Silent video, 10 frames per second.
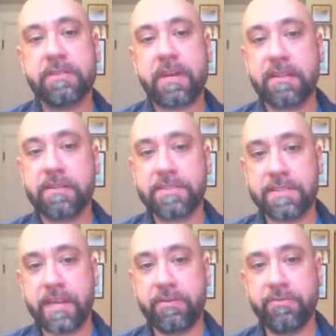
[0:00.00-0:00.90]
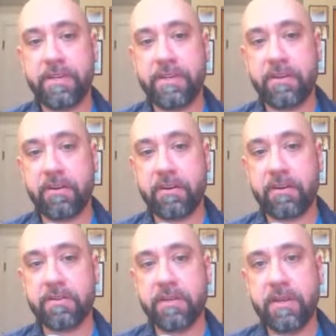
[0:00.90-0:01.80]
Alex and Henry
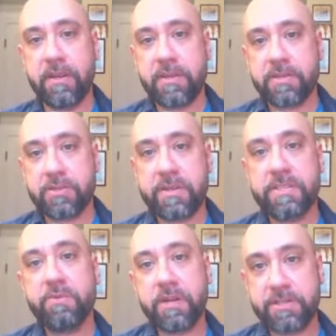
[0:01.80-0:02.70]
are 21